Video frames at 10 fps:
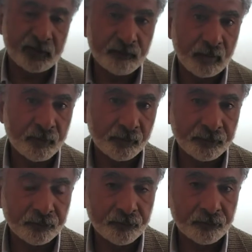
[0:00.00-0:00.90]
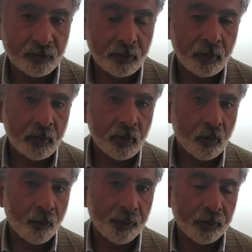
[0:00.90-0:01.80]
of observations
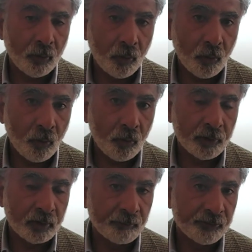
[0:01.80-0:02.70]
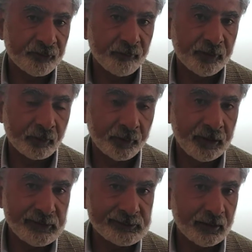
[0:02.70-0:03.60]
when all the numbers have been
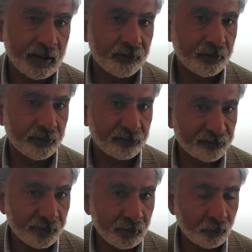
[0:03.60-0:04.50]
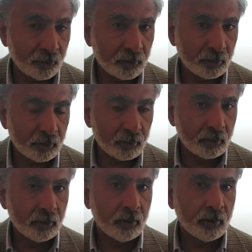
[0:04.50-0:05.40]
arranged either in ascending order
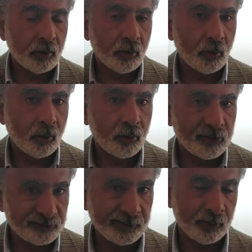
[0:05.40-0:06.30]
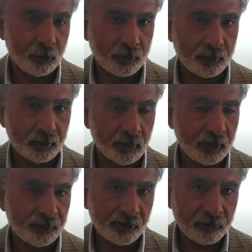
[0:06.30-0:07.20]
or descending order,
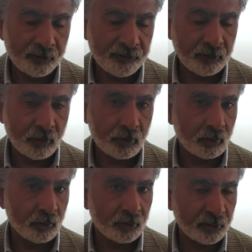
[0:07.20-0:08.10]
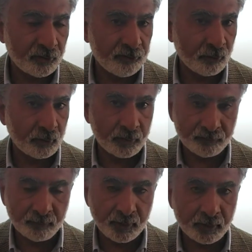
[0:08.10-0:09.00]
either increasing order or decreasing order,
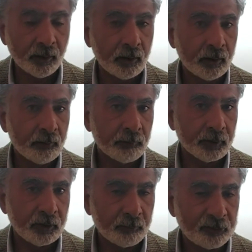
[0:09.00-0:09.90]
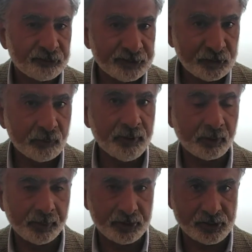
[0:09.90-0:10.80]
doesn't matter, but the numbers need to be
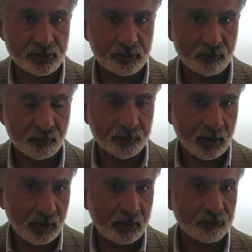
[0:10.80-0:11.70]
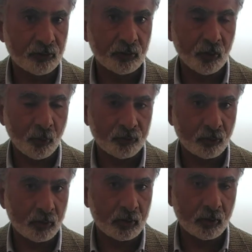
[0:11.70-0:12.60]
arranged from the highest to the lowest
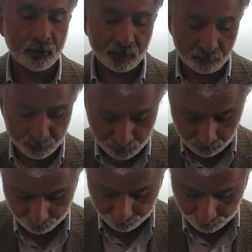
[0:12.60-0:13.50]
order or the other way around